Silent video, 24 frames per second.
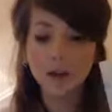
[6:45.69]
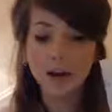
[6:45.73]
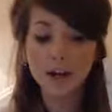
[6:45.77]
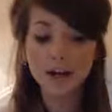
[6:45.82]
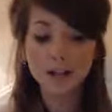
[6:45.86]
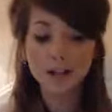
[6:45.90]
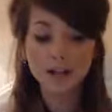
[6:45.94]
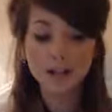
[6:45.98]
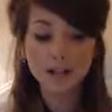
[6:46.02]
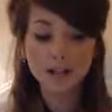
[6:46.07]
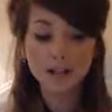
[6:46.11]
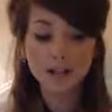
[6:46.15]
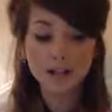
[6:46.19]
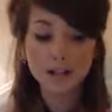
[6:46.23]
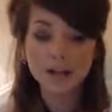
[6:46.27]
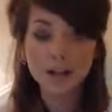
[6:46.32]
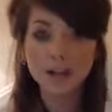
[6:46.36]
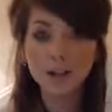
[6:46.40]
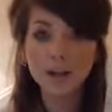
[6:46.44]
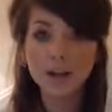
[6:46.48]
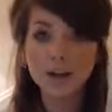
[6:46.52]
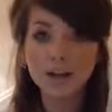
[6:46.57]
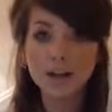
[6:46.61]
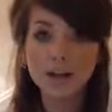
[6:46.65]
actually
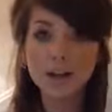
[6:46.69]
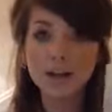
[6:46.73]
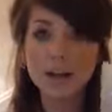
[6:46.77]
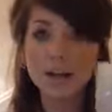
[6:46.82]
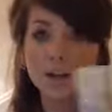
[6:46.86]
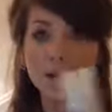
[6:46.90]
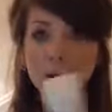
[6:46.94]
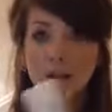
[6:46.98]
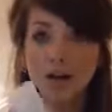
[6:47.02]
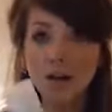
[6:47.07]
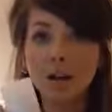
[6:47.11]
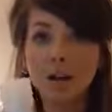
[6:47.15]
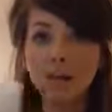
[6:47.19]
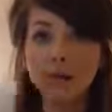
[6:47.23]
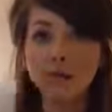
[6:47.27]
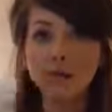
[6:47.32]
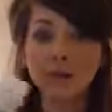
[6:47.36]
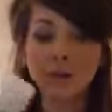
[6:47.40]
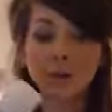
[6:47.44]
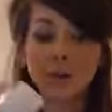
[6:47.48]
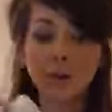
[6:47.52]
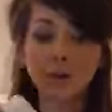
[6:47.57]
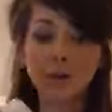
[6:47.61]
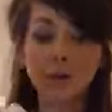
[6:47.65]
squeeze a
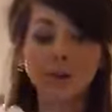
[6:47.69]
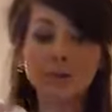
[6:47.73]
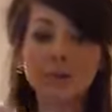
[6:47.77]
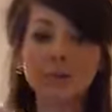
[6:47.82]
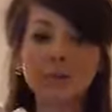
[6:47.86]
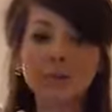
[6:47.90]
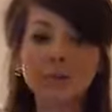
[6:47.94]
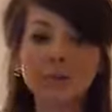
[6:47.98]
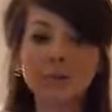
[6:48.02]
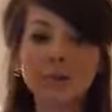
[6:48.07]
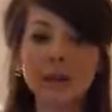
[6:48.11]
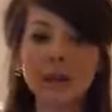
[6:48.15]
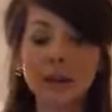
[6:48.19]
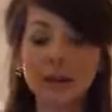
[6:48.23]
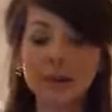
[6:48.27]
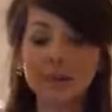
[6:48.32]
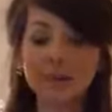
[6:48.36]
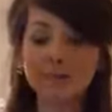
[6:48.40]
few little